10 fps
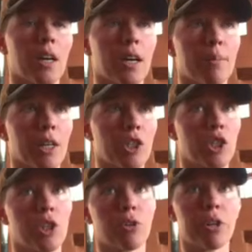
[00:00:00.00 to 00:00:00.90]
a
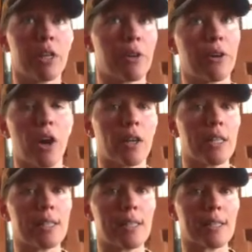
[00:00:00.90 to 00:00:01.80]
jittery or
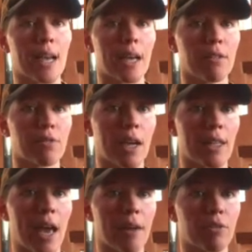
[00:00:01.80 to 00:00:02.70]
uneasy side
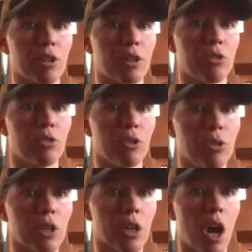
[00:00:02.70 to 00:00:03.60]
effect after you do
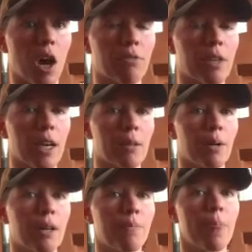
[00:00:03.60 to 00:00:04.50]
your coffee
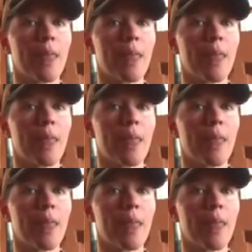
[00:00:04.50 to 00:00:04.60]
enema,